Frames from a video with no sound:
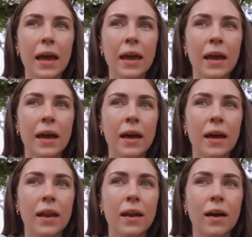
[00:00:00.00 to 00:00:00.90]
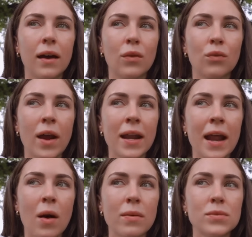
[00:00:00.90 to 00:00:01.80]
And right
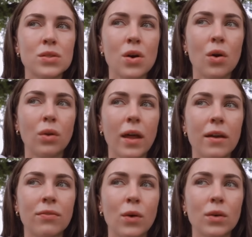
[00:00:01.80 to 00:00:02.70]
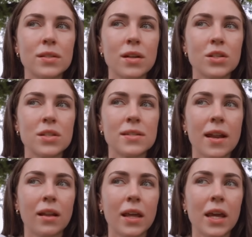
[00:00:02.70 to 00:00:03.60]
now I'm so like focused on just
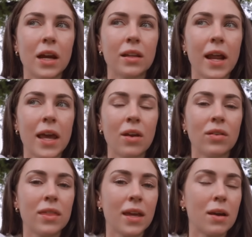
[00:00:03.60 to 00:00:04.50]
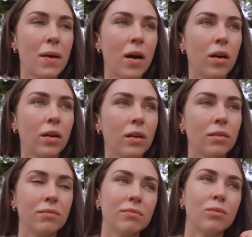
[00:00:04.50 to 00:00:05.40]
settling here that I can't really think about
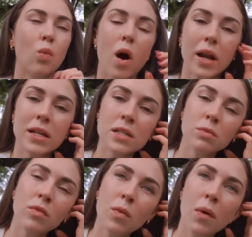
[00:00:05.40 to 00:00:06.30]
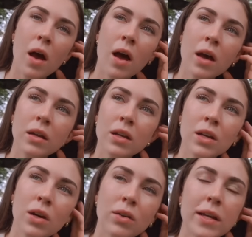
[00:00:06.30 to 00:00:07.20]
wanting to move abroad. You
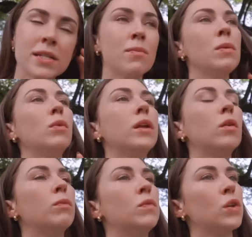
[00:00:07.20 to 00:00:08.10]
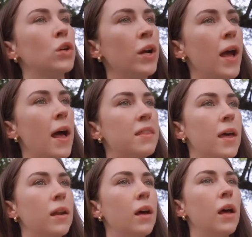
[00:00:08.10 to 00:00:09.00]
know, like some people, they'll move to Korea and
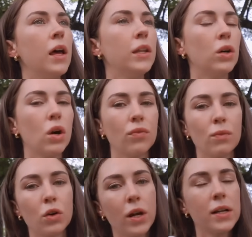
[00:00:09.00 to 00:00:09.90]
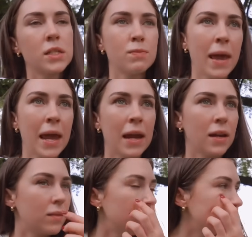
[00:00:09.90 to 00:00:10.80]
then they'll go from Korea to Spain
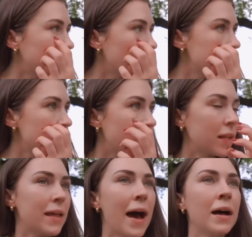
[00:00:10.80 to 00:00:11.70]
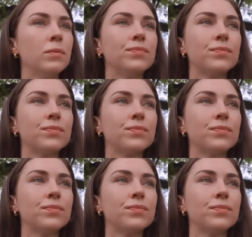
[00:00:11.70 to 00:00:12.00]
and stuff like that.